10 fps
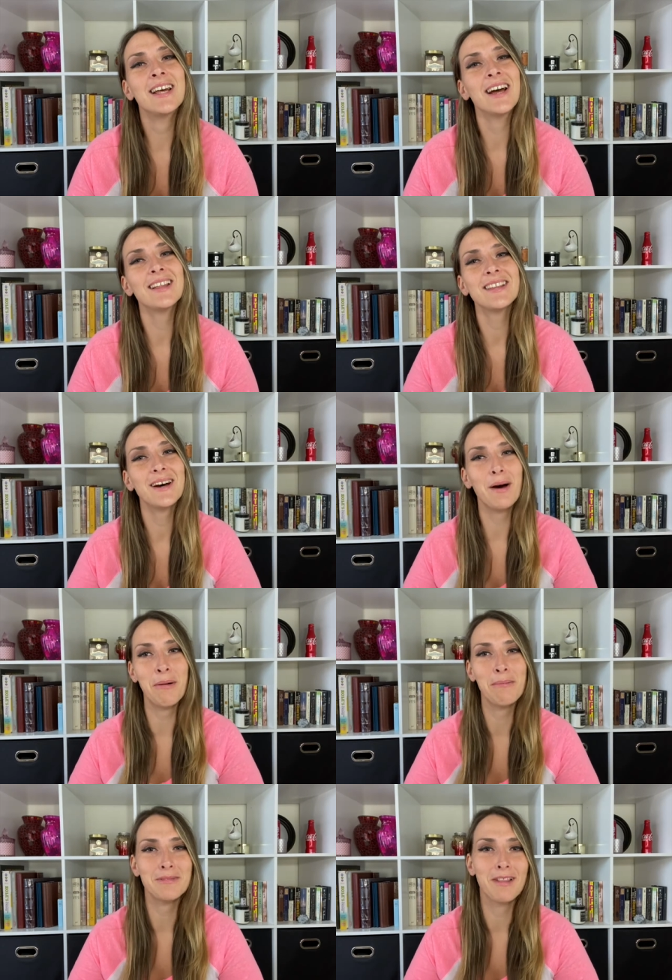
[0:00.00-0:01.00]
the
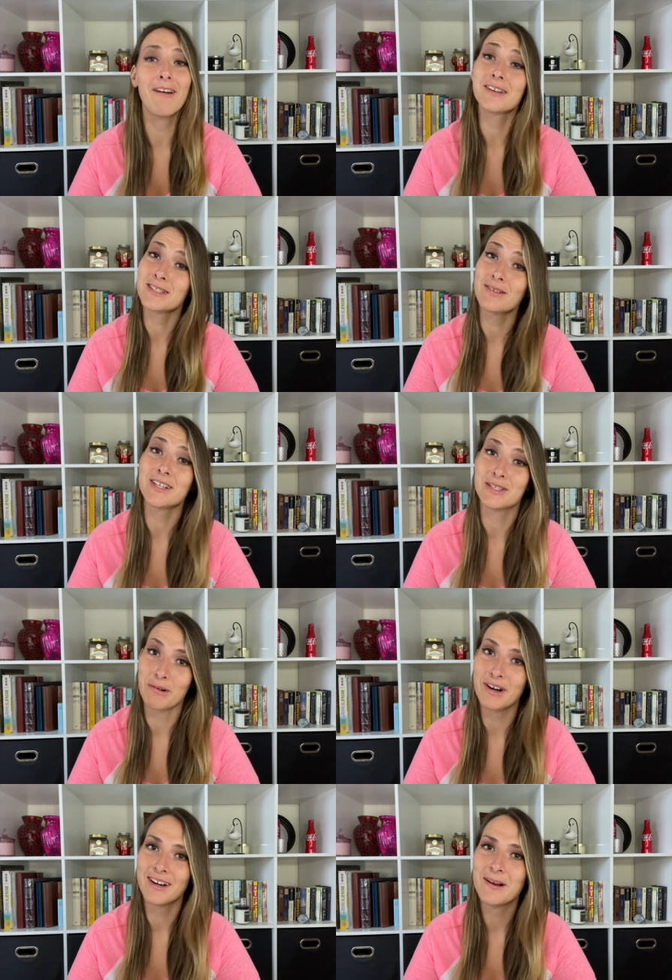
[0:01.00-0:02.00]
long story
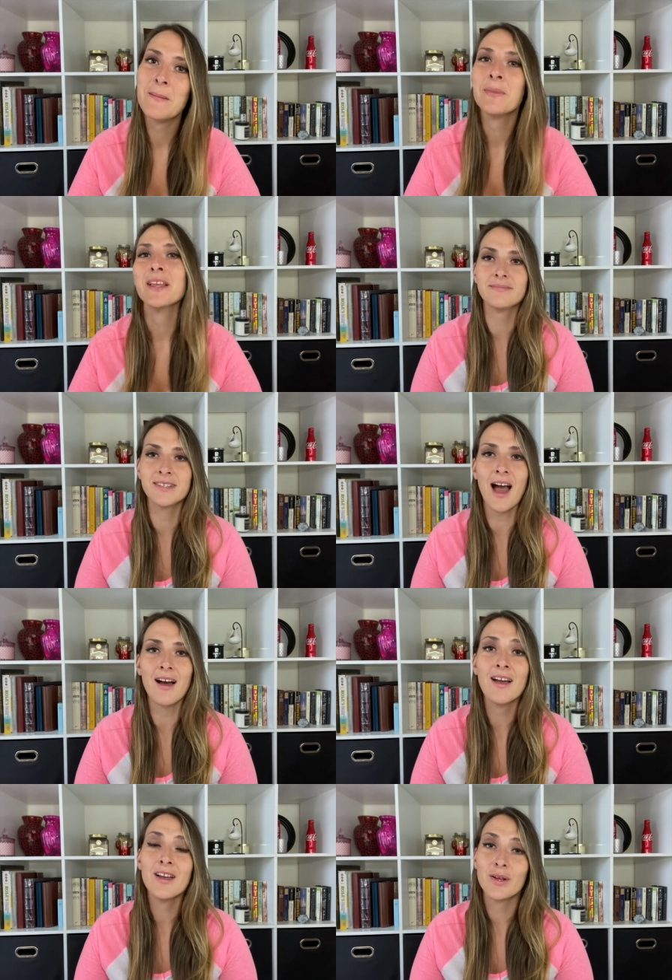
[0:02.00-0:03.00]
short. Yeah,
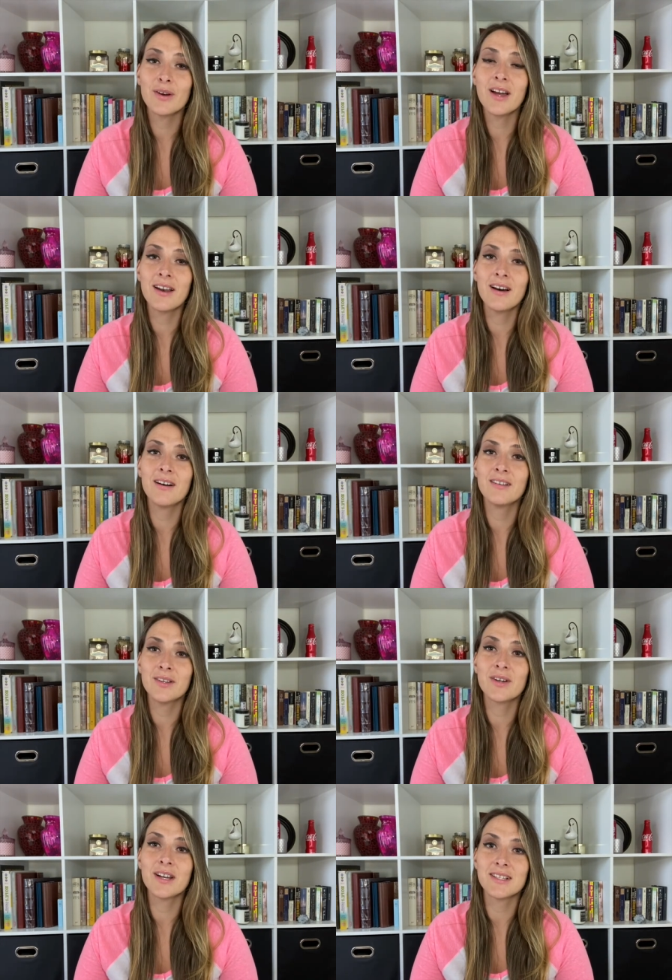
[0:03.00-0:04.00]
you're gonna
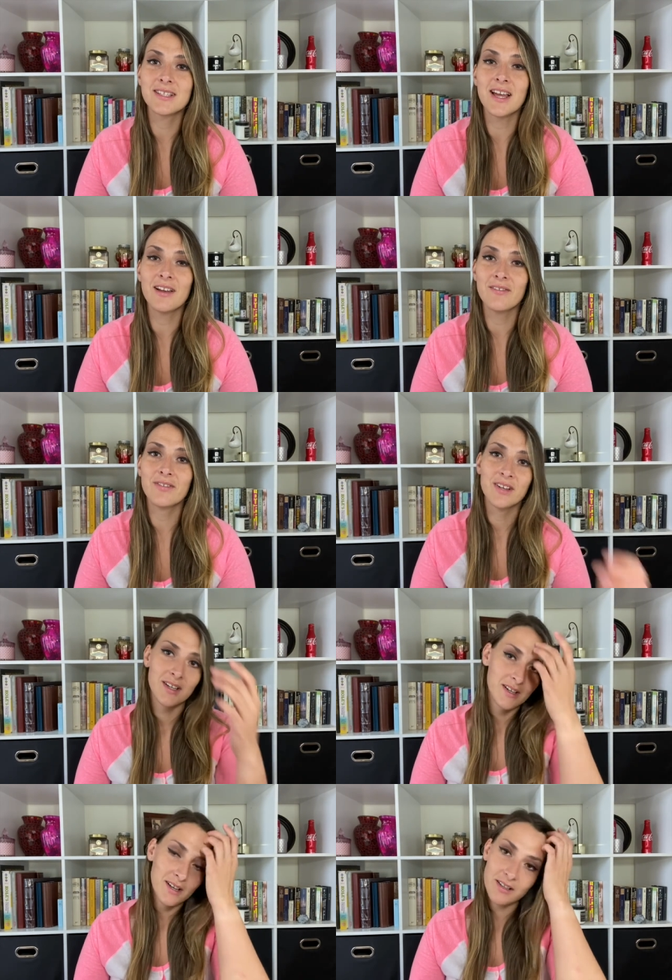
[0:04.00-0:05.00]
you're gonna save
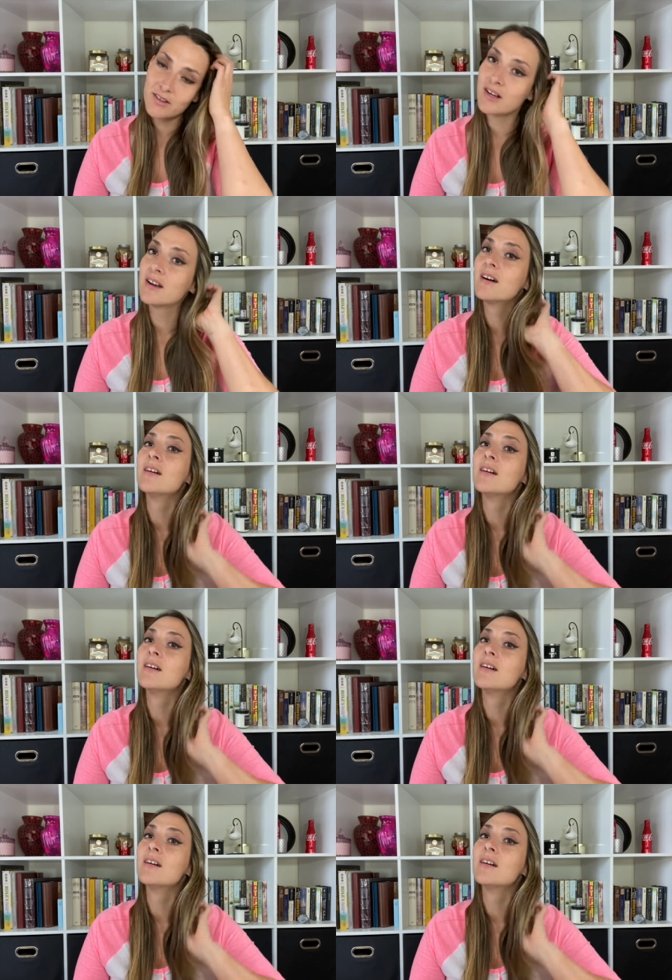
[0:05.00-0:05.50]
you're gonna